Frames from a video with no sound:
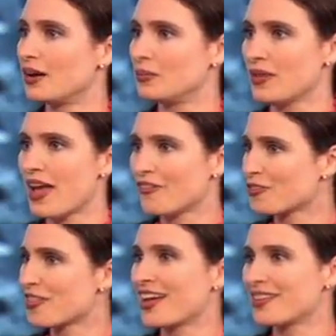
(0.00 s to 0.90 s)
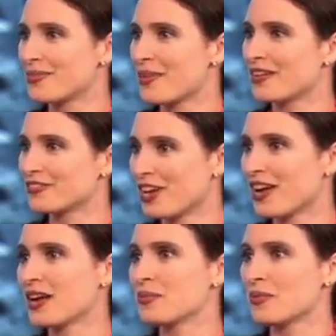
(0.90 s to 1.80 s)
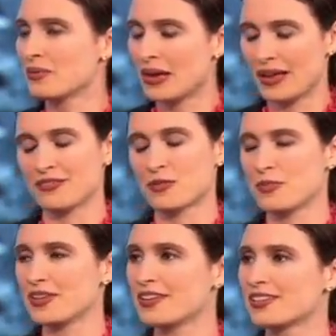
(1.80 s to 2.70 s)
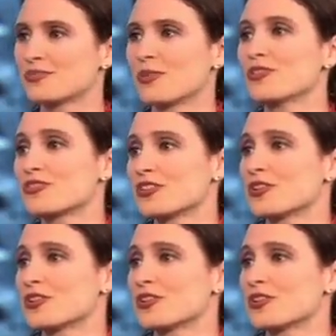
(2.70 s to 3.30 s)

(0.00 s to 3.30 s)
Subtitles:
After that amount of time, at repeated exposure,